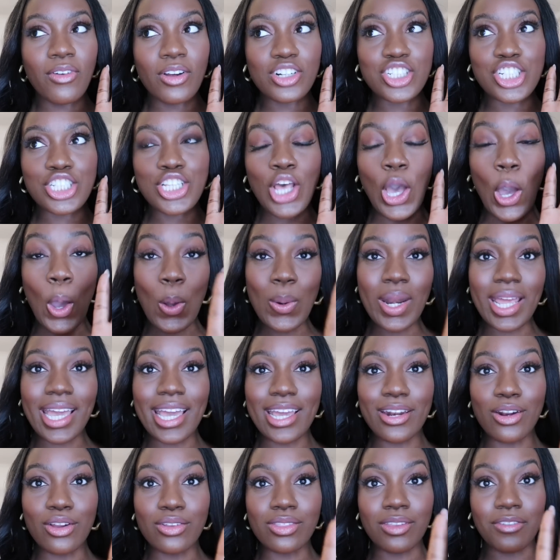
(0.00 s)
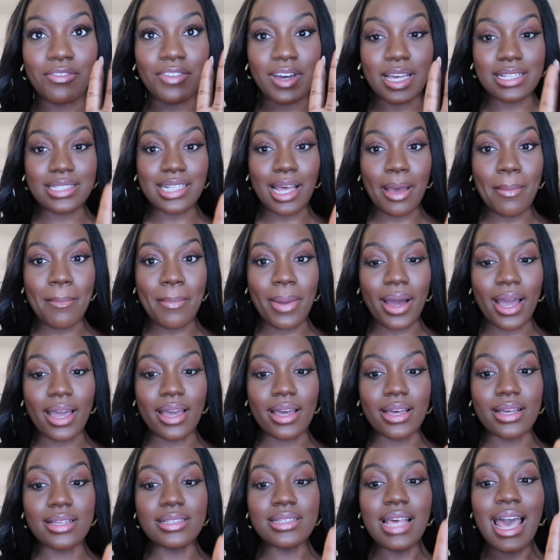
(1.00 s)
just honing in on the first time
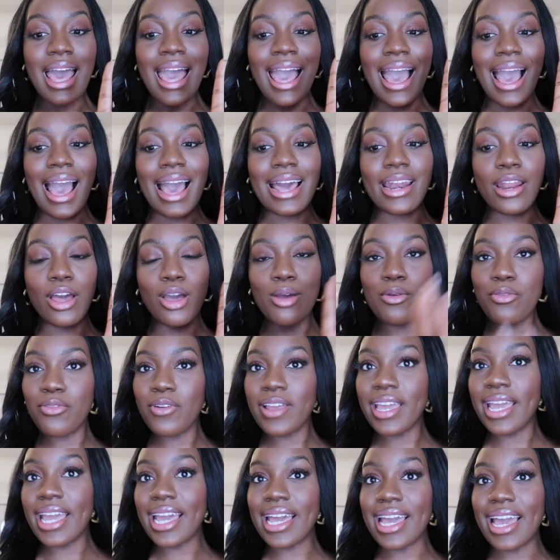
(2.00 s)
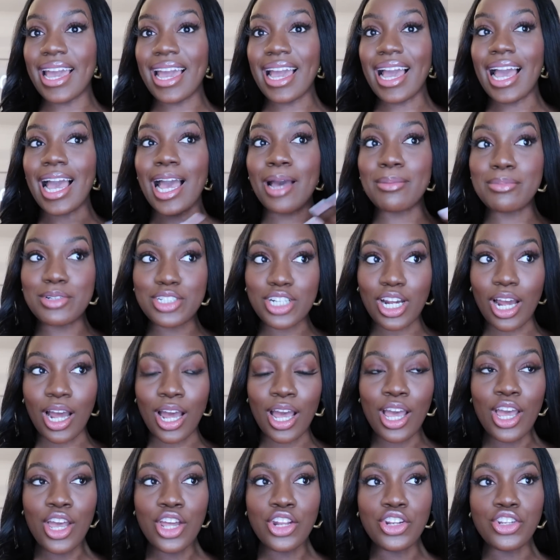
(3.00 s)
buyers, and hopefully it can
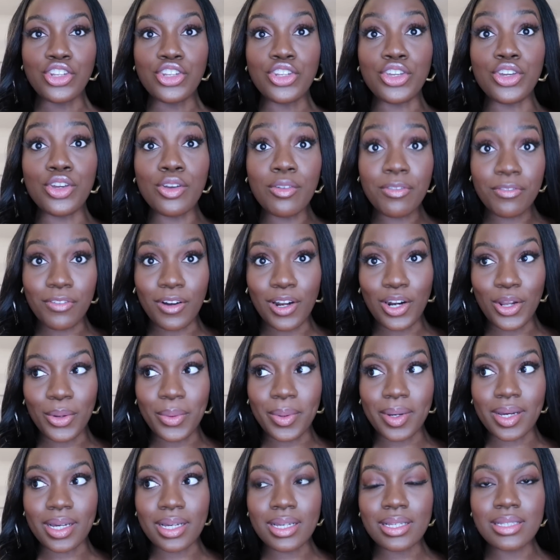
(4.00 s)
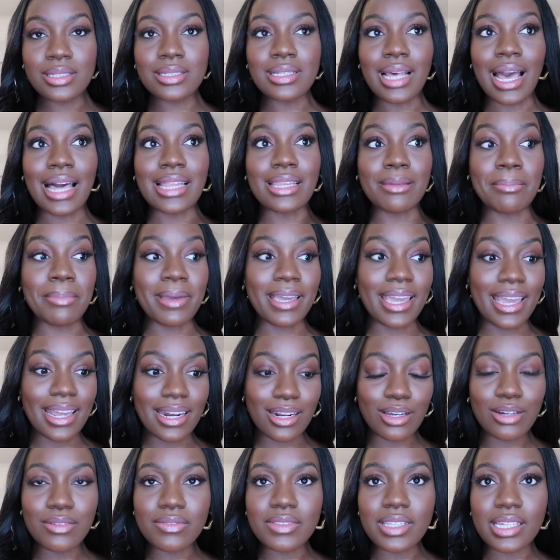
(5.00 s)
capture new followers at the
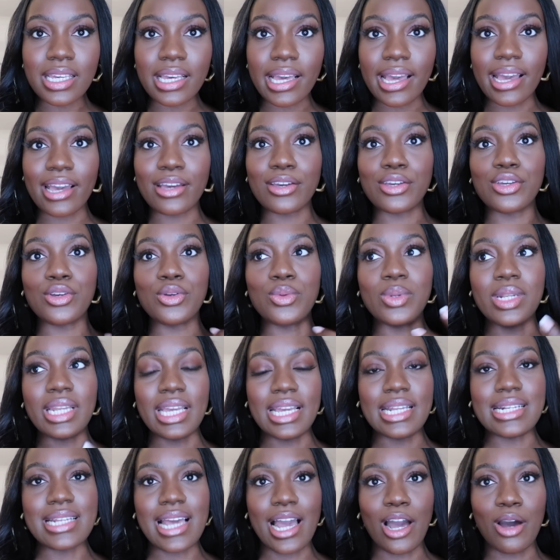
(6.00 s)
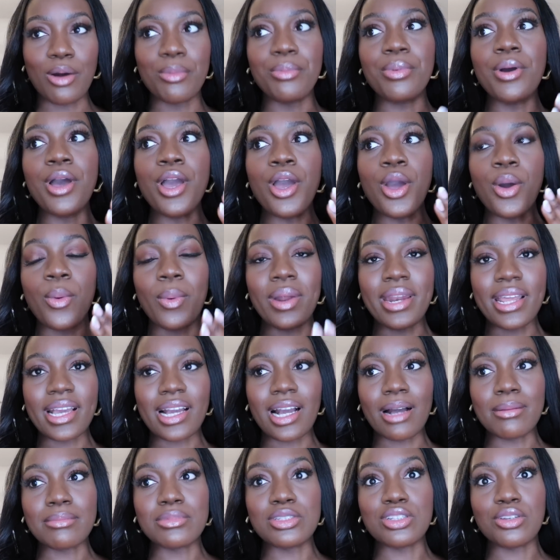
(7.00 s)
beginning of the year who need help when it
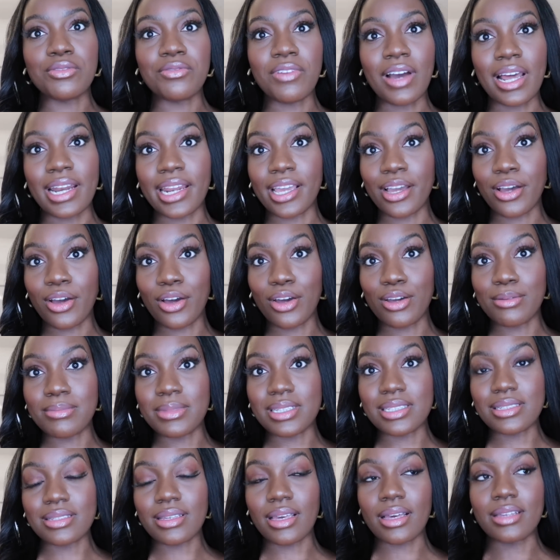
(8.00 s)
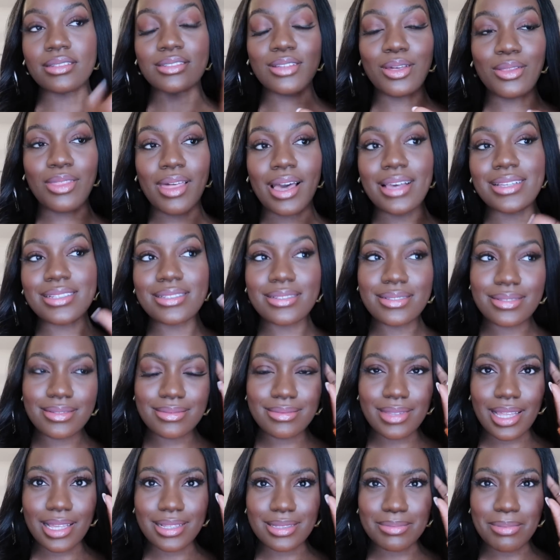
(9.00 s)
comes to finding a home this year. So that's
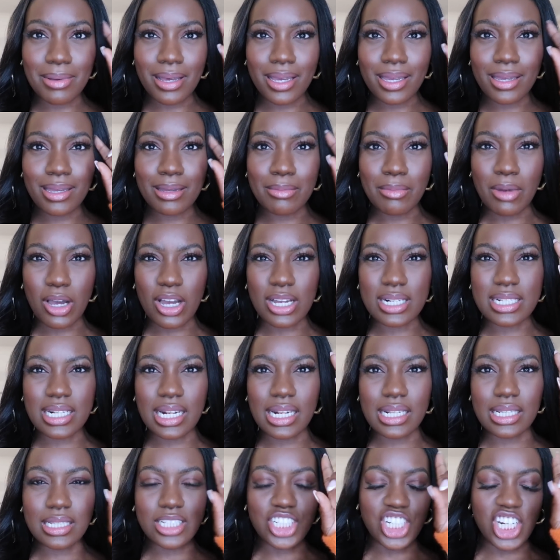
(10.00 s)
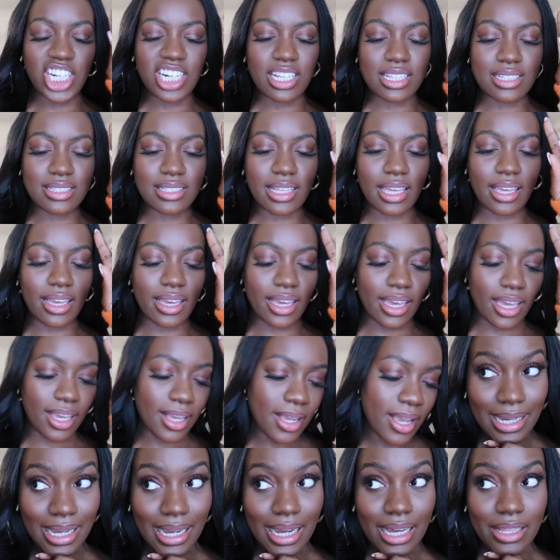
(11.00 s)
that's my marketing genius
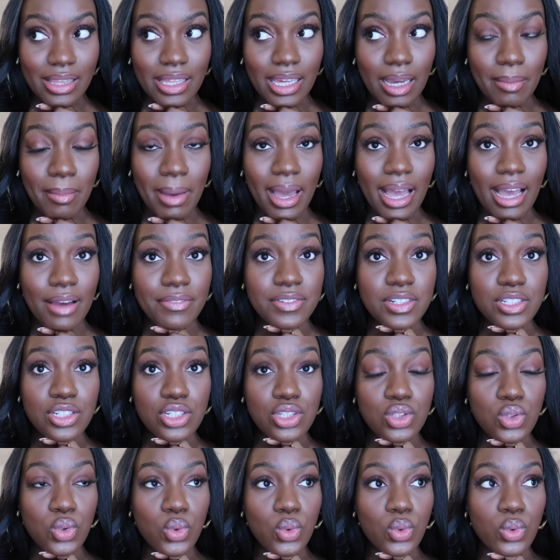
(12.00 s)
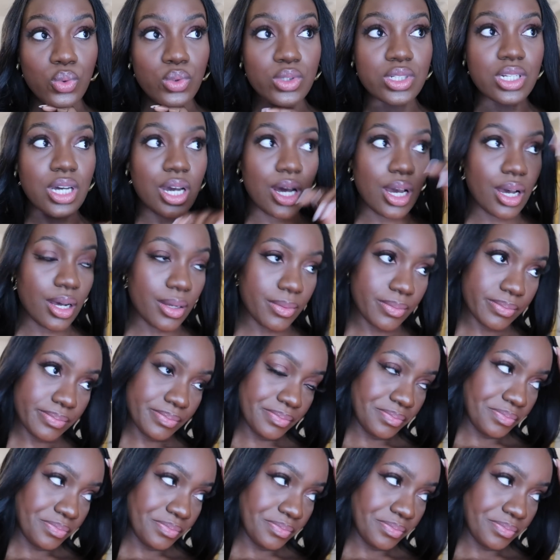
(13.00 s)
thinking. I think I might have to just order